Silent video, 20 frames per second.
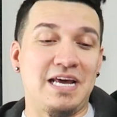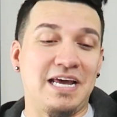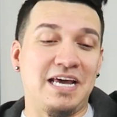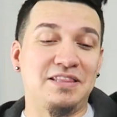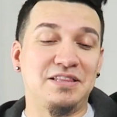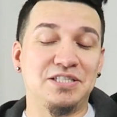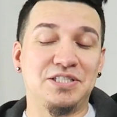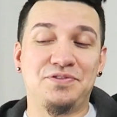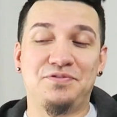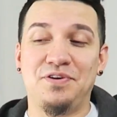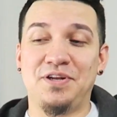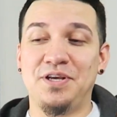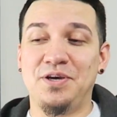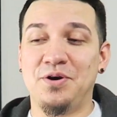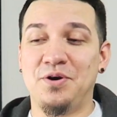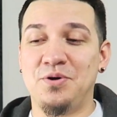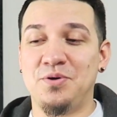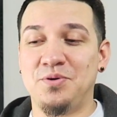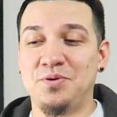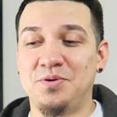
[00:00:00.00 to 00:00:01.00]
I end this
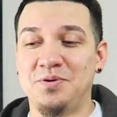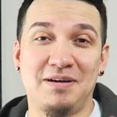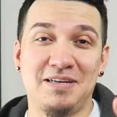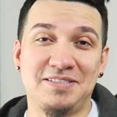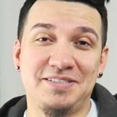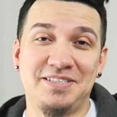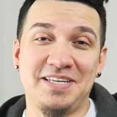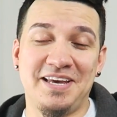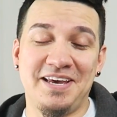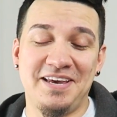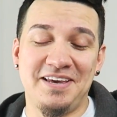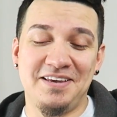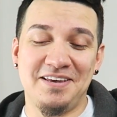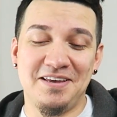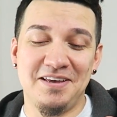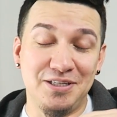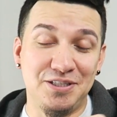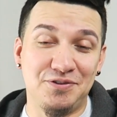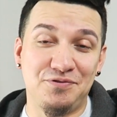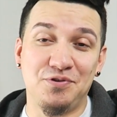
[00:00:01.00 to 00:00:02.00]
video by saying
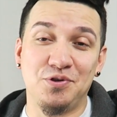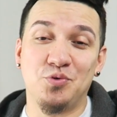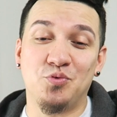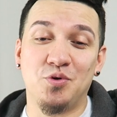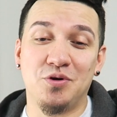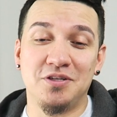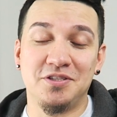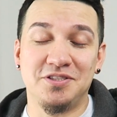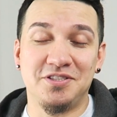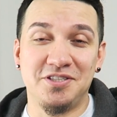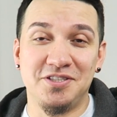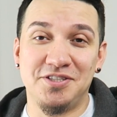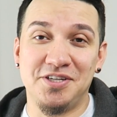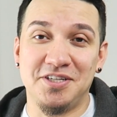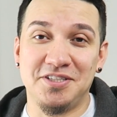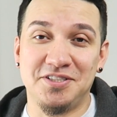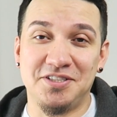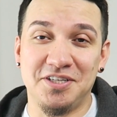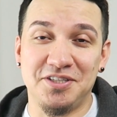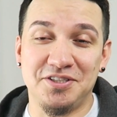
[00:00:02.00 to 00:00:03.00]
these few words to
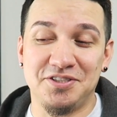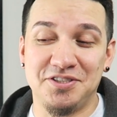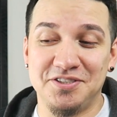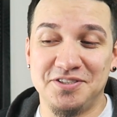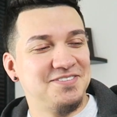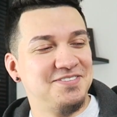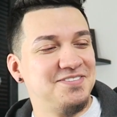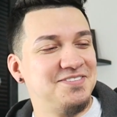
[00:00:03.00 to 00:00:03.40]
Jaystation.